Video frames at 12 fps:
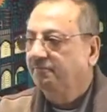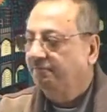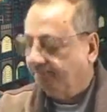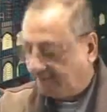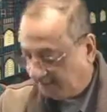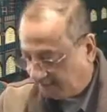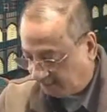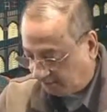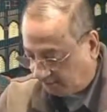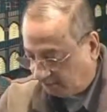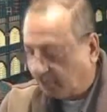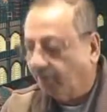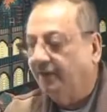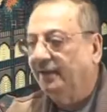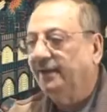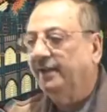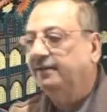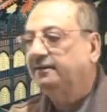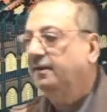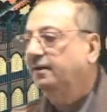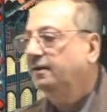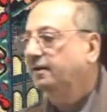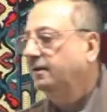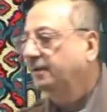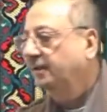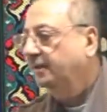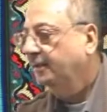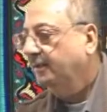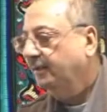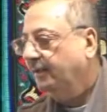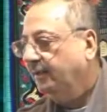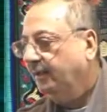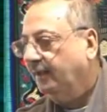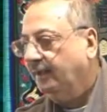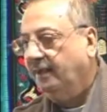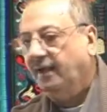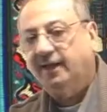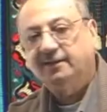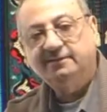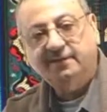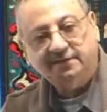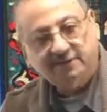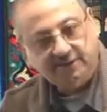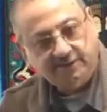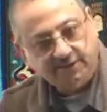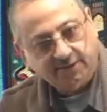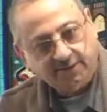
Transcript: fi kulliyatil handasati.